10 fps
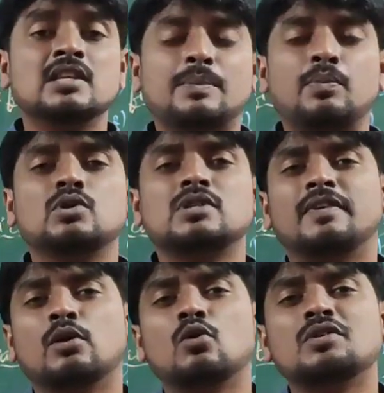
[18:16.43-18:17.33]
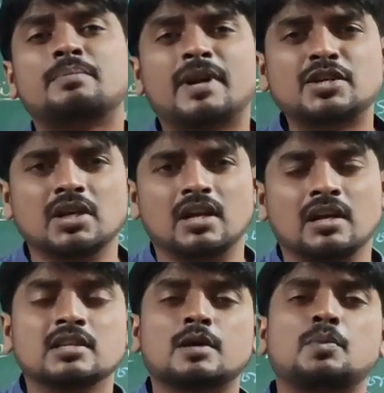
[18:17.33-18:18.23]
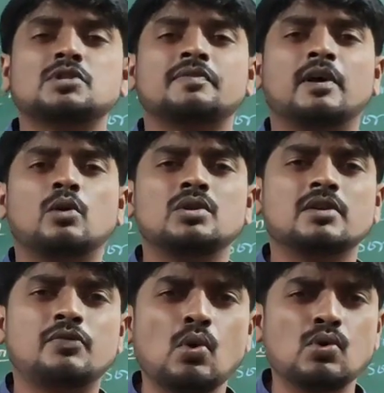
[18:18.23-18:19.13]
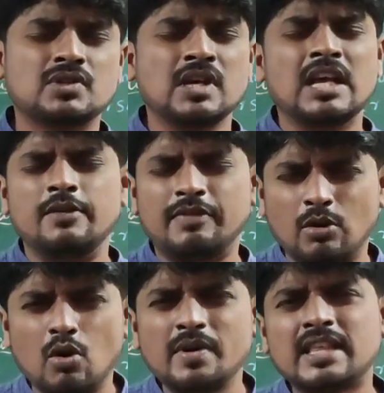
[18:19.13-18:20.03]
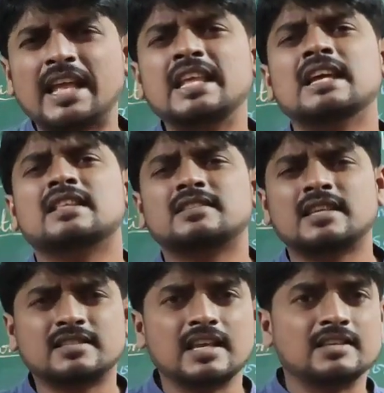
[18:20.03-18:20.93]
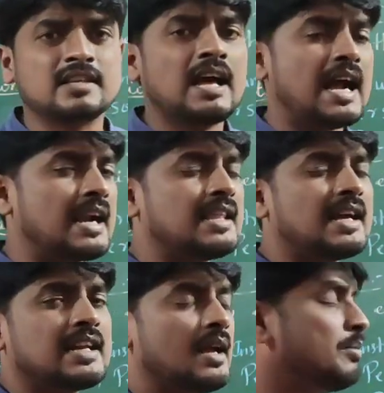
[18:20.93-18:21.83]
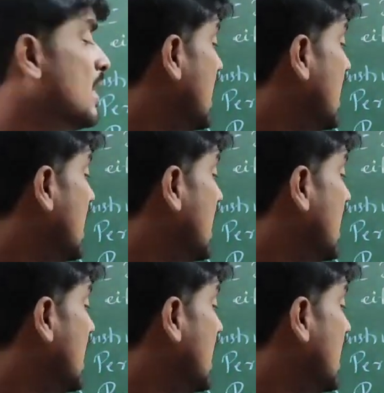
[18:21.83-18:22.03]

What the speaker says: Suppose if I go with the pressure, suppose if I go with the force, if I go with any other such things, at that time